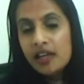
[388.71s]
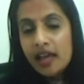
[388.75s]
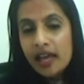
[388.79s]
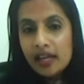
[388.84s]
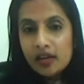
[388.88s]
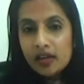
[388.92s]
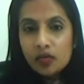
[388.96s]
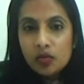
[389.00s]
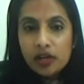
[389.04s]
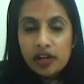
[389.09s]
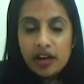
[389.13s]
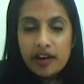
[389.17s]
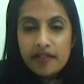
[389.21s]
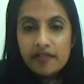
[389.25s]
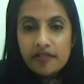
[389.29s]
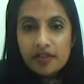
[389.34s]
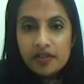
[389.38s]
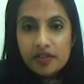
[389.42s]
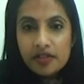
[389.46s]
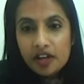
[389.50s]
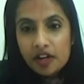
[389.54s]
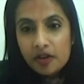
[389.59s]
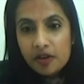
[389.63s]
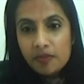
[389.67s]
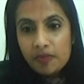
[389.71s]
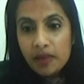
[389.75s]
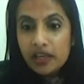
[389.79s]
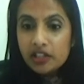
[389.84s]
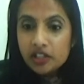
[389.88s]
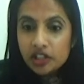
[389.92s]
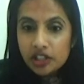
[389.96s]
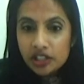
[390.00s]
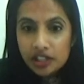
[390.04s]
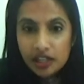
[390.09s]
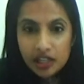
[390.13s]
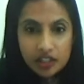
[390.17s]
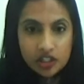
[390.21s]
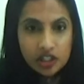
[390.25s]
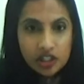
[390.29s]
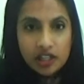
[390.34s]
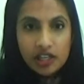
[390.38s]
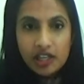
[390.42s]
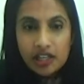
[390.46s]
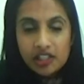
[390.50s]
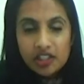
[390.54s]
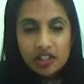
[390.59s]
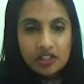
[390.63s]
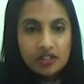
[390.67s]
and wherever their patient
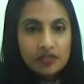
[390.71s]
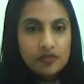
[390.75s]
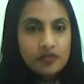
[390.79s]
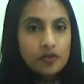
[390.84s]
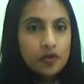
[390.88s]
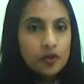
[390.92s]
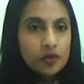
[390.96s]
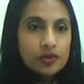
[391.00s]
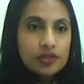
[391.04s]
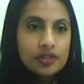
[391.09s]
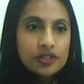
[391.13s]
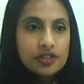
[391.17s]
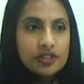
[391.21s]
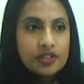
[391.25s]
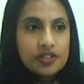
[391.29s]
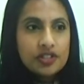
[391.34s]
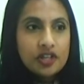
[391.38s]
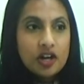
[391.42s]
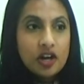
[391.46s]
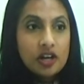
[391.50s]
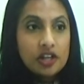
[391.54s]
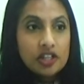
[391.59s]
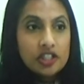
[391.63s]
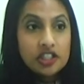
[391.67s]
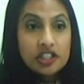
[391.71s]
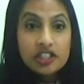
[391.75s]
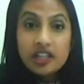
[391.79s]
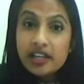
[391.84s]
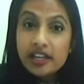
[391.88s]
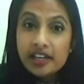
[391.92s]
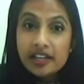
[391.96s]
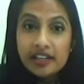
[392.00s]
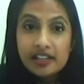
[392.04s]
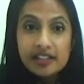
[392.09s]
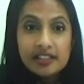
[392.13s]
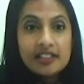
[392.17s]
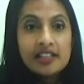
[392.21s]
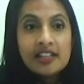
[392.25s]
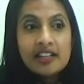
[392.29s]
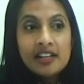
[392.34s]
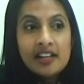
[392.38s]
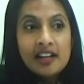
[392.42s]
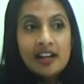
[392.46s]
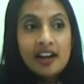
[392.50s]
education folders are shared,